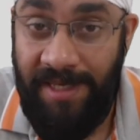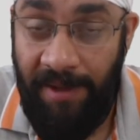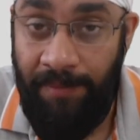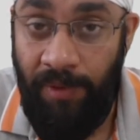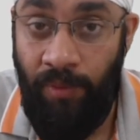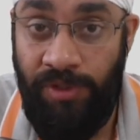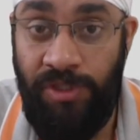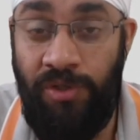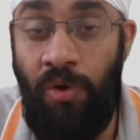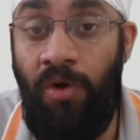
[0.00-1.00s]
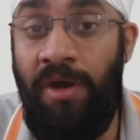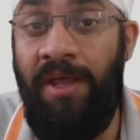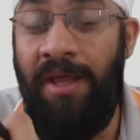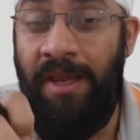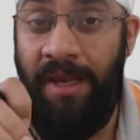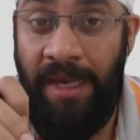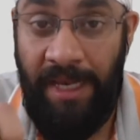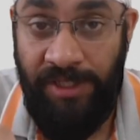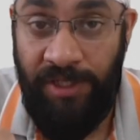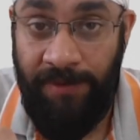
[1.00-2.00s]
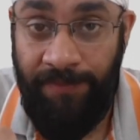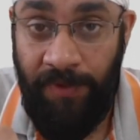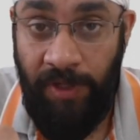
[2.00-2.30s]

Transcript: step which is called ledger